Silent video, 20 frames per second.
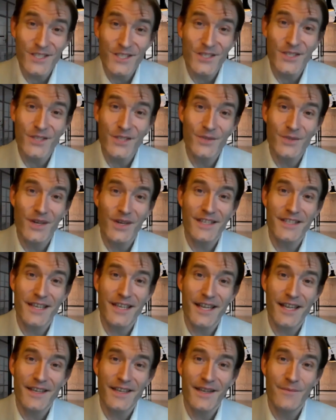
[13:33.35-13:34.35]
to you
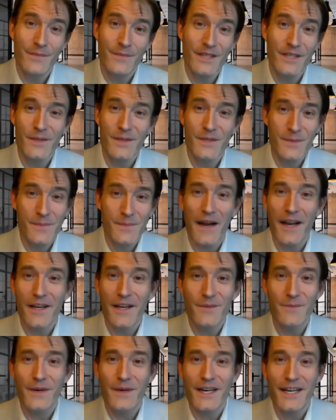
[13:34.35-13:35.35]
and be
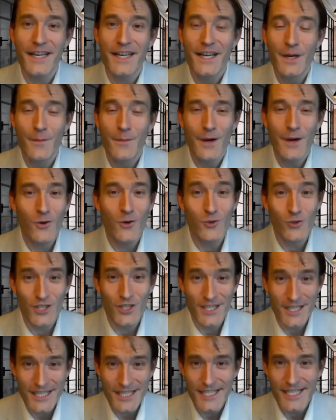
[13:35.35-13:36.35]
inspired by all
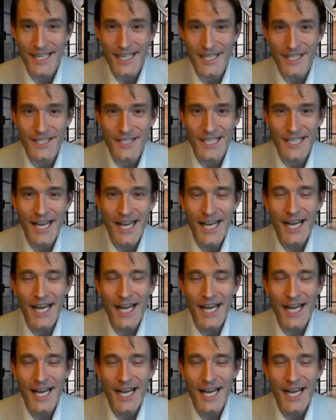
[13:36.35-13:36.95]
the details.